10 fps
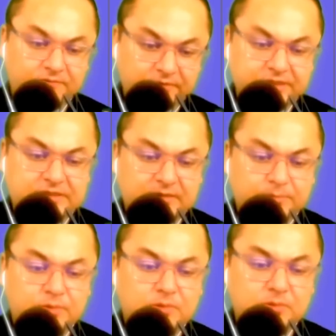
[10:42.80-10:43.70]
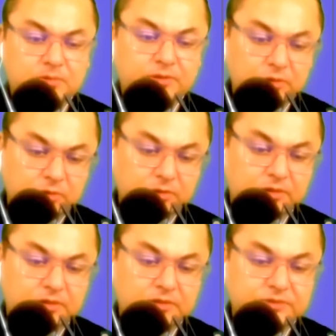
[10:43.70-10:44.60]
For example,
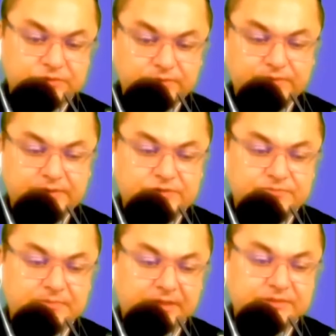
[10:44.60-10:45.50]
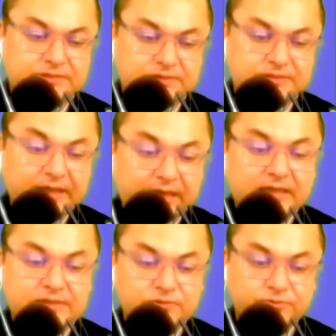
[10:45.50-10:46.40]
younger students may
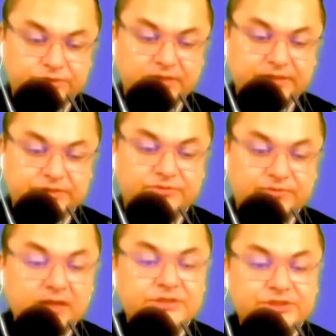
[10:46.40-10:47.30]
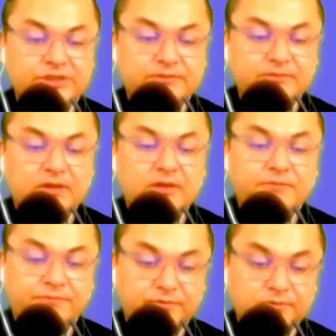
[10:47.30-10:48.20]
seek social interaction
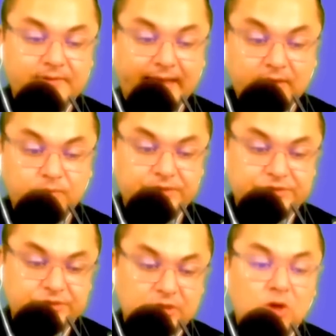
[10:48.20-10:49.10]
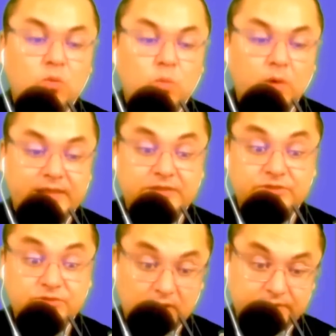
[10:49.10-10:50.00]
through language, while
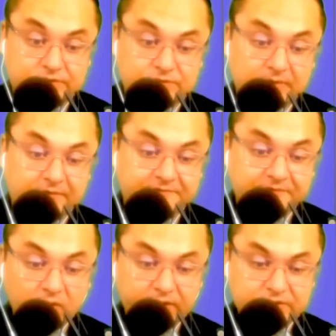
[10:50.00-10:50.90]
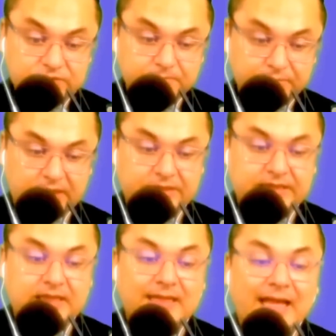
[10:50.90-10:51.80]
adults may focus on
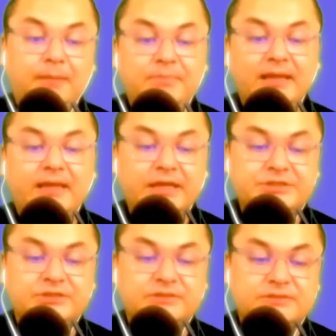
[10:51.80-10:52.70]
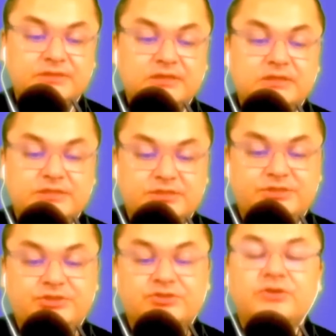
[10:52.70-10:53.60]
practical applications
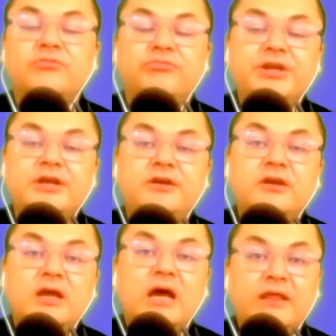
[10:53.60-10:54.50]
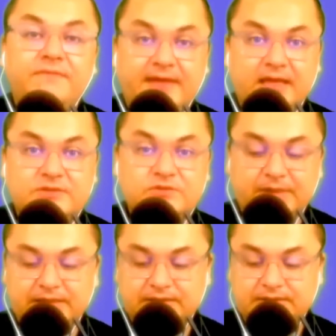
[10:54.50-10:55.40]
such as career
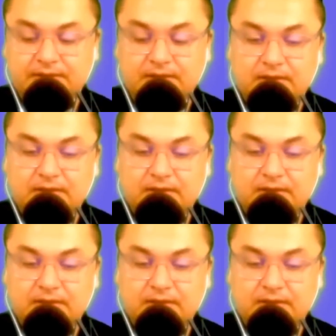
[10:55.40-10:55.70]
advancement.